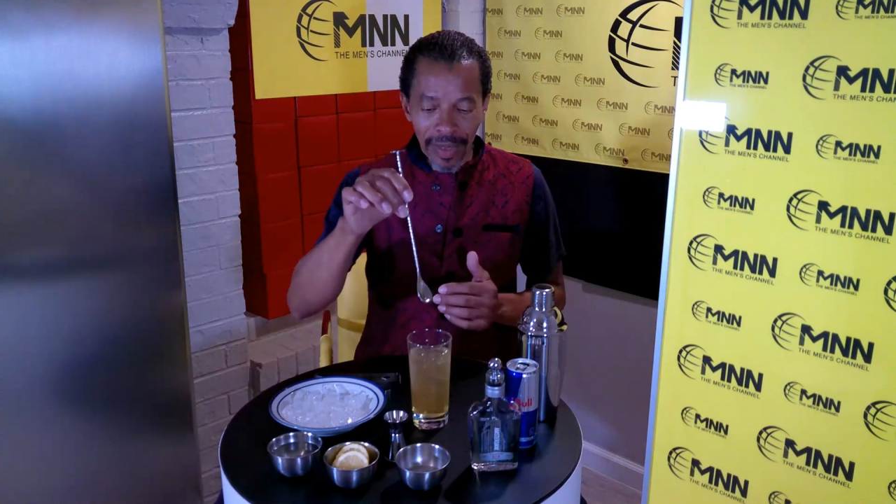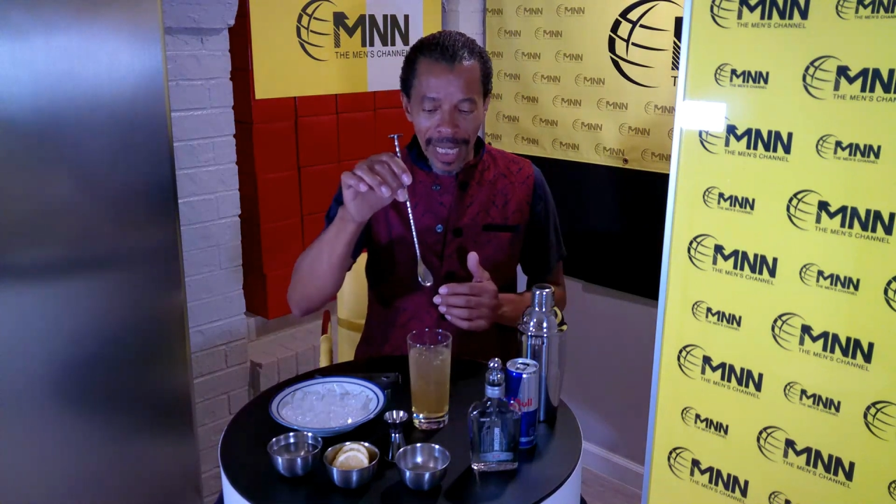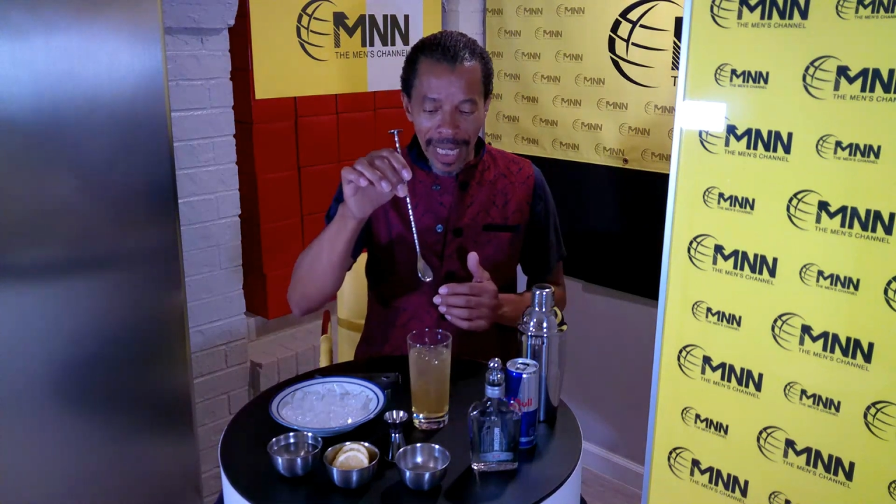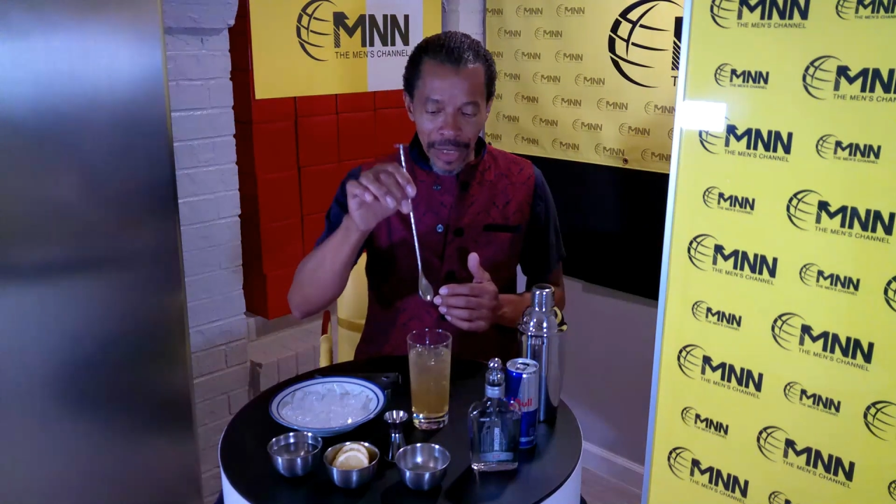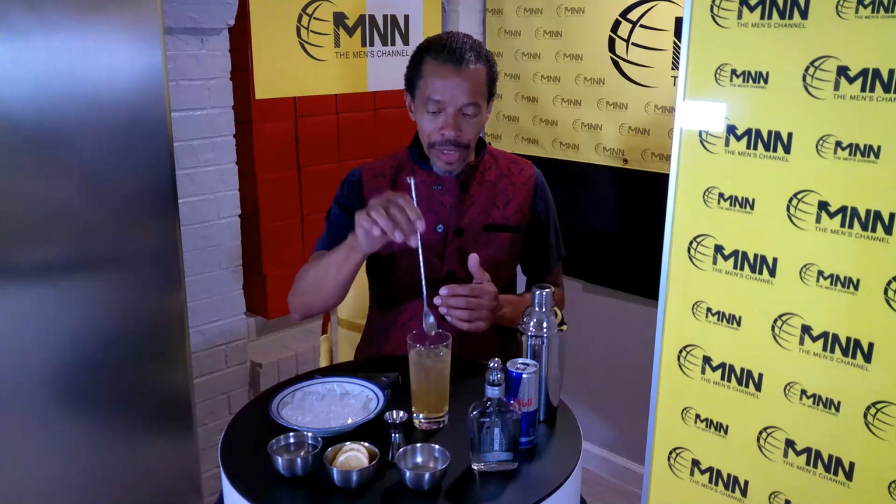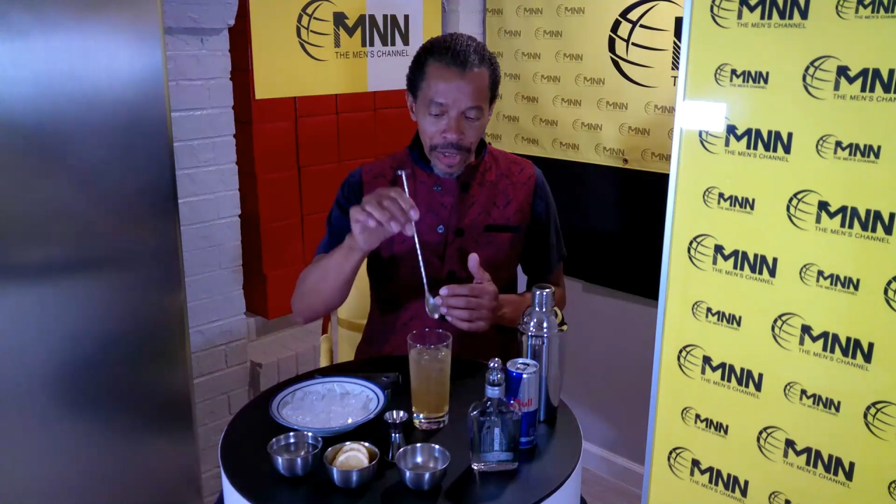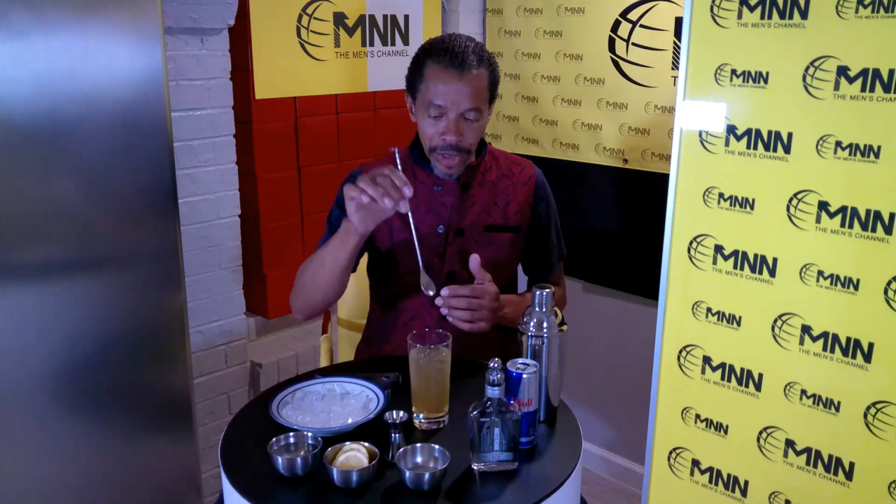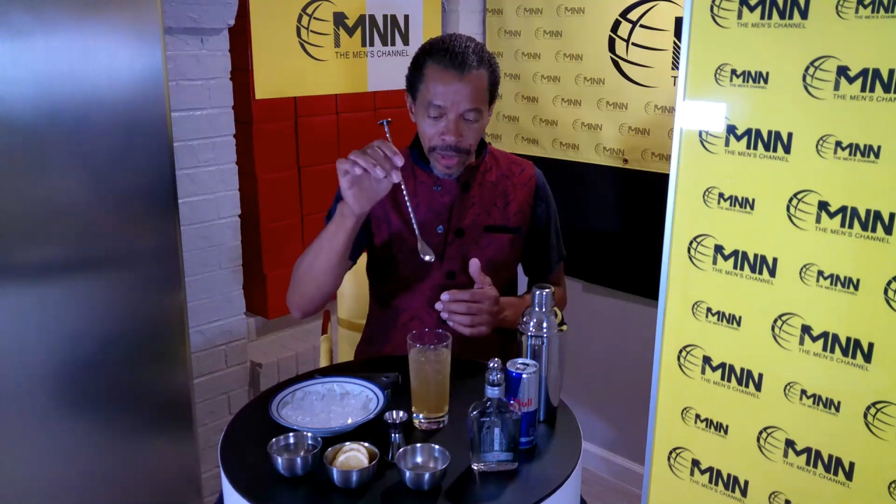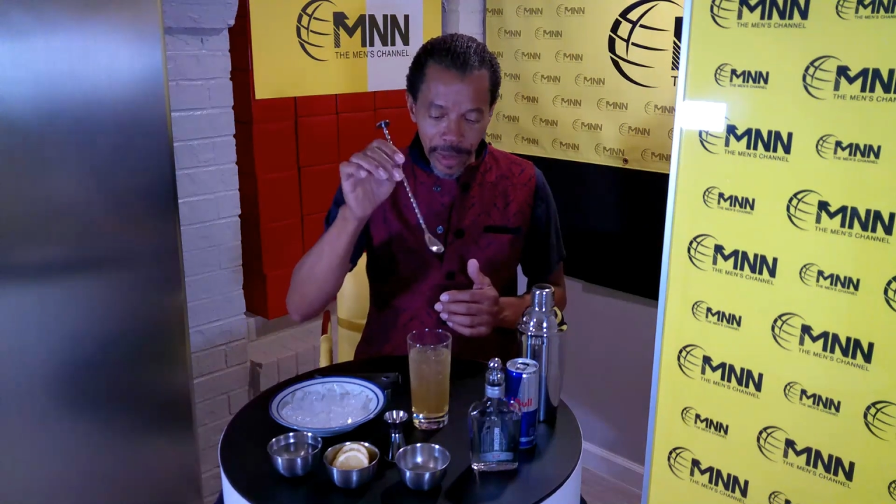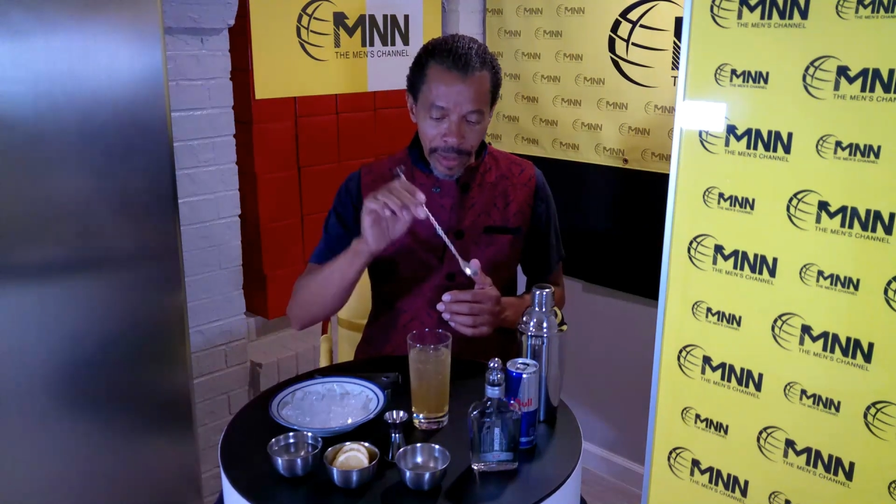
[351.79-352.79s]
And she's
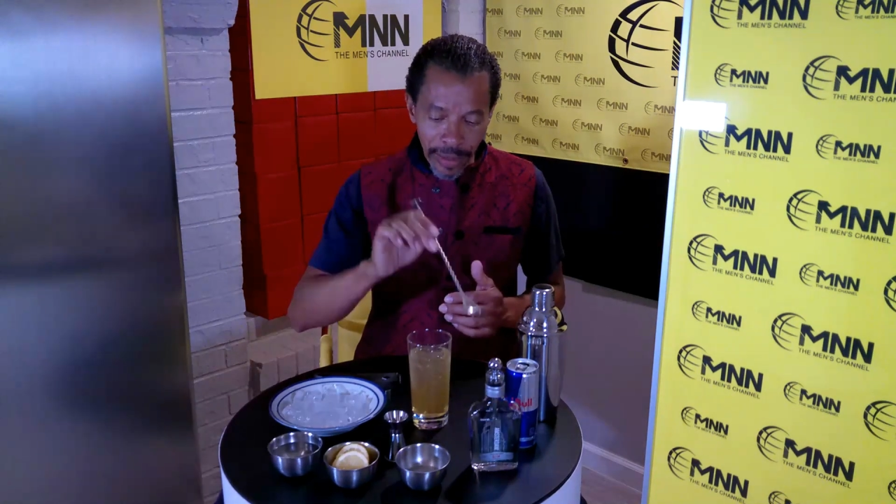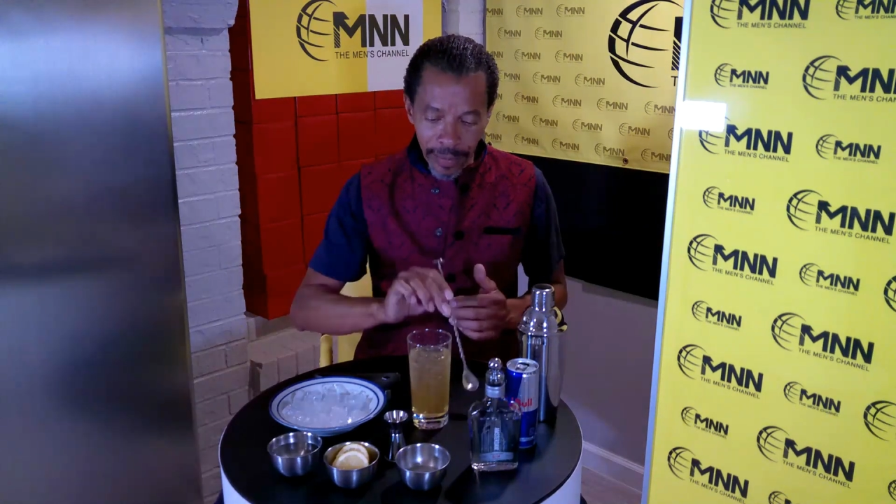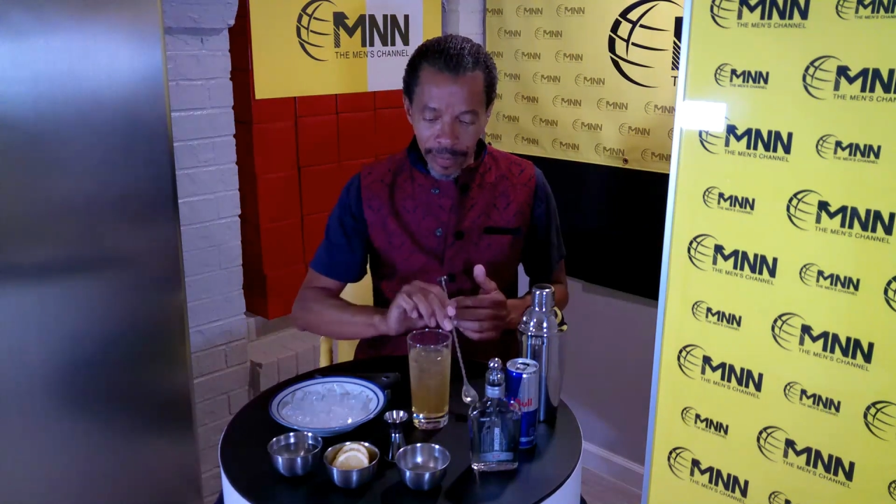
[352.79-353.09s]
good.